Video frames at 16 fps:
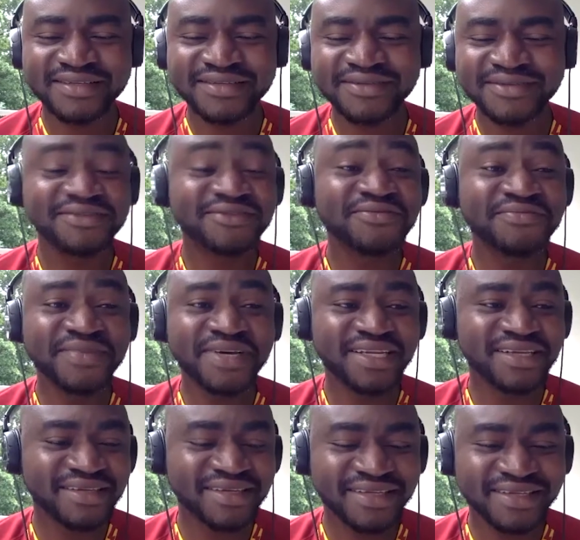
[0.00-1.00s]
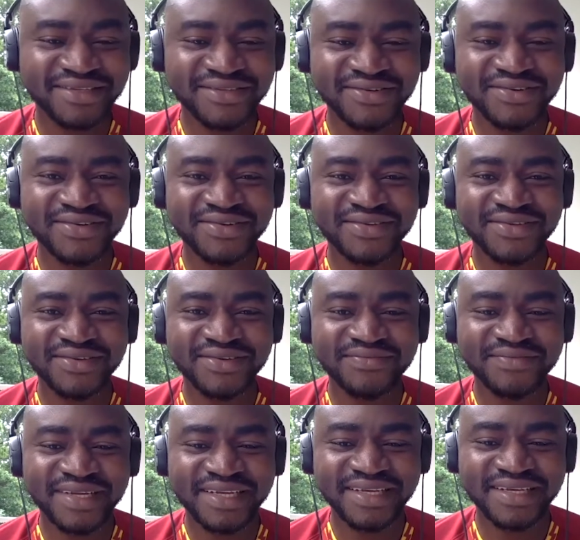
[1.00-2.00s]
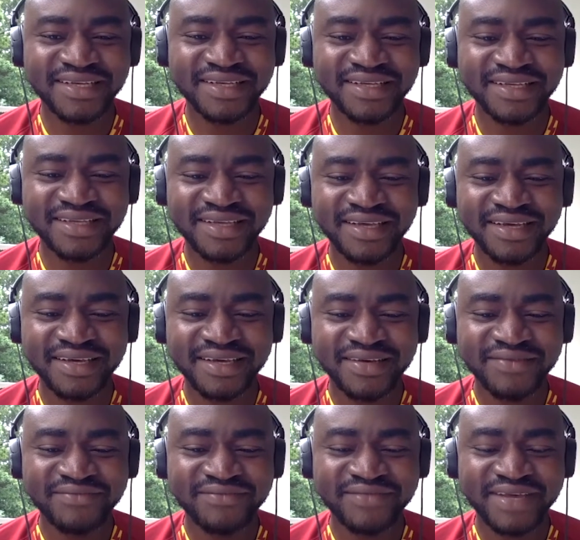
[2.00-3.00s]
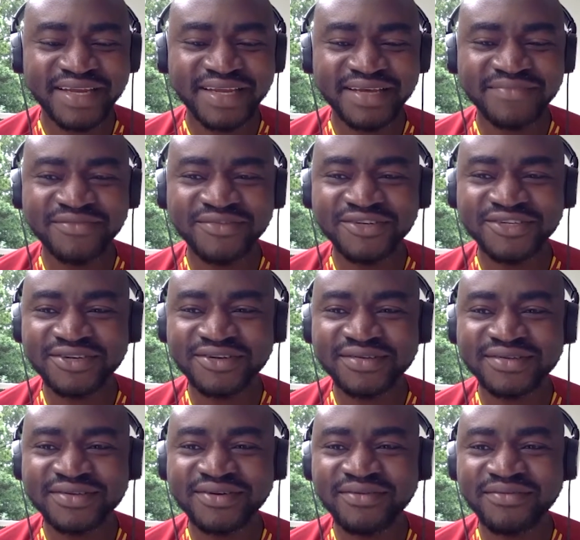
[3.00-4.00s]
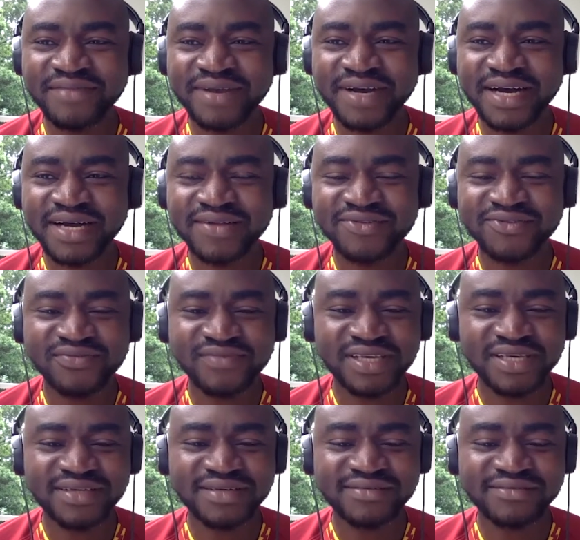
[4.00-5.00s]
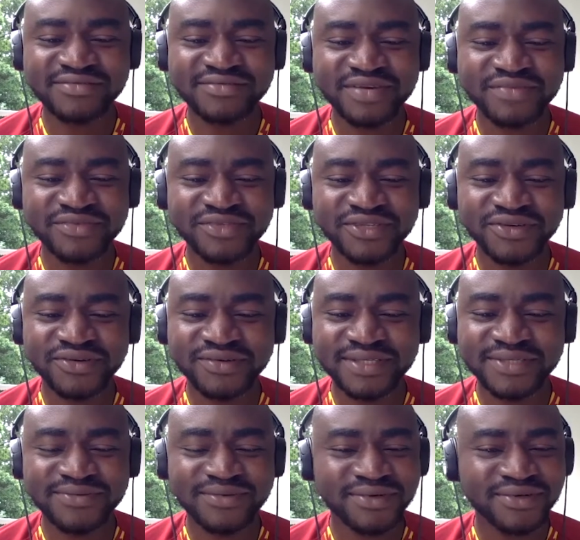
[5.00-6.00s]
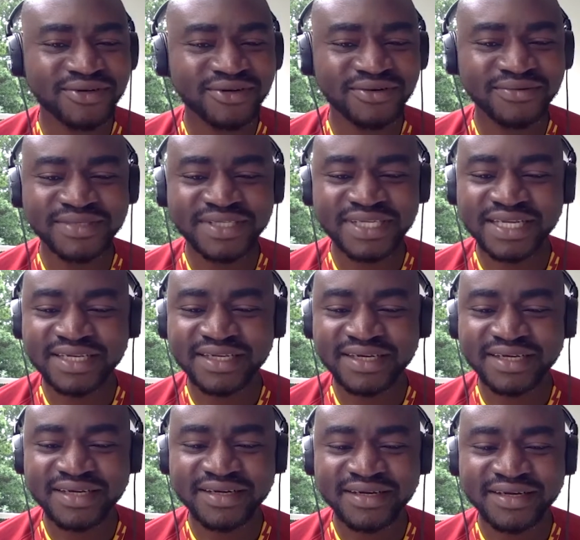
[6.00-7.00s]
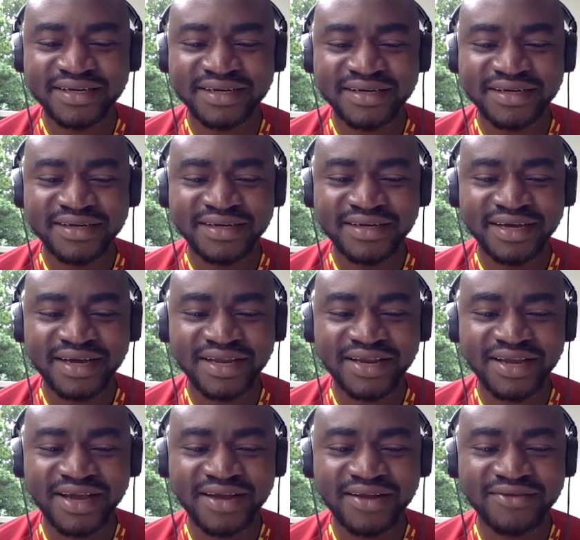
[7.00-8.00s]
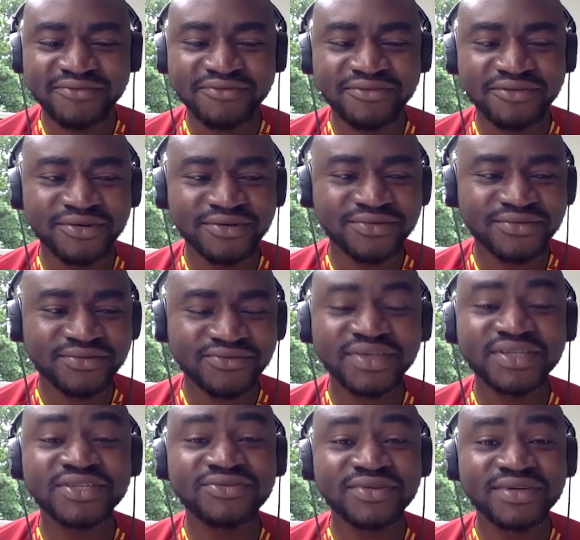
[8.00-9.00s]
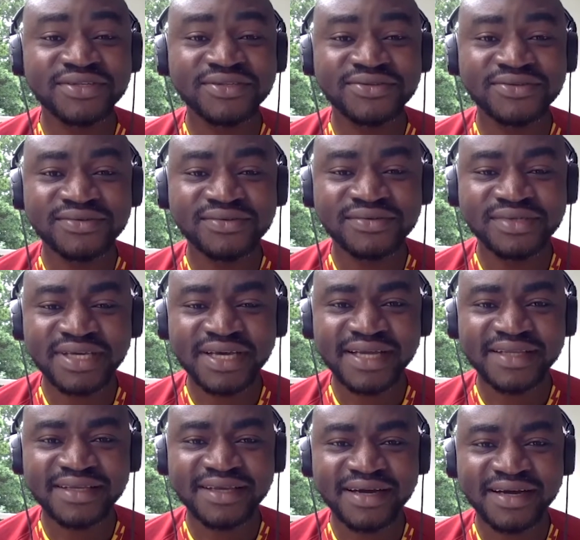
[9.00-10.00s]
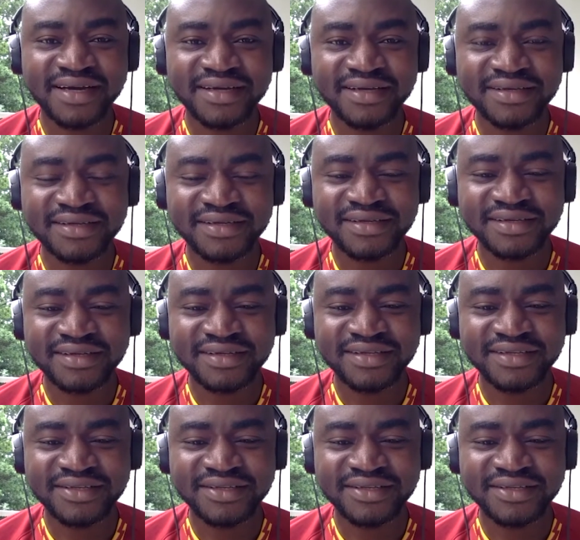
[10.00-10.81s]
So many things, so many emotions come back to me remembering all these World Cups, and I look forward to 2022 in Qatar. It